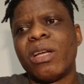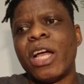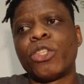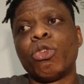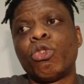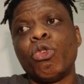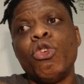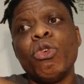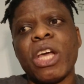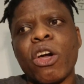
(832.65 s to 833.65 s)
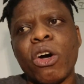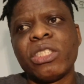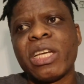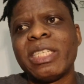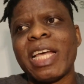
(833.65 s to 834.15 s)
to use a
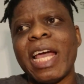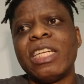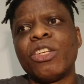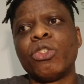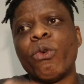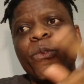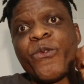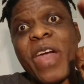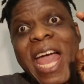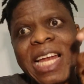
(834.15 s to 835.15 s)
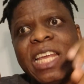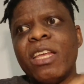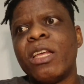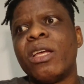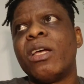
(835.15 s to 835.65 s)
content and to
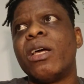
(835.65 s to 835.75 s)
fairly